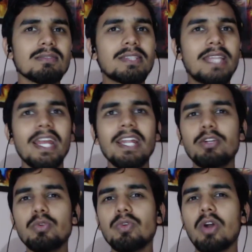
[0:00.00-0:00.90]
they
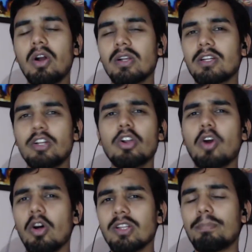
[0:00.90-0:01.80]
do not
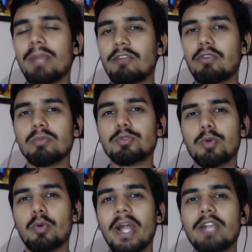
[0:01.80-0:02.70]
all the platforms
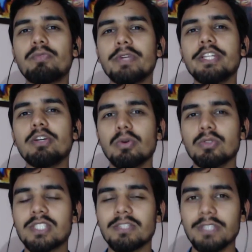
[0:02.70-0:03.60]
provide video
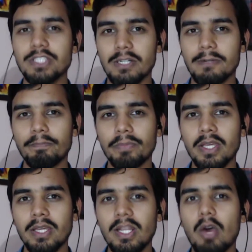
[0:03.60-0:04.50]
hosting feature.
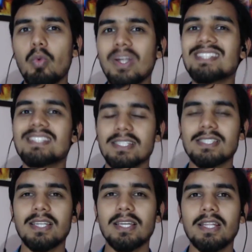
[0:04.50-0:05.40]
Now, what is
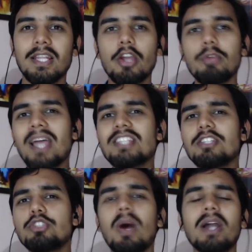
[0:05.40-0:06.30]
this? Now,
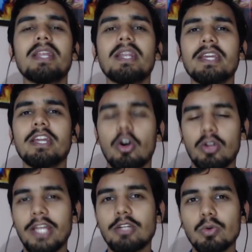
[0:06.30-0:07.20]
imagine you are creating an
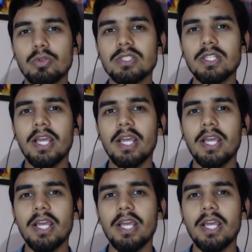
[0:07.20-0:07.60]
online course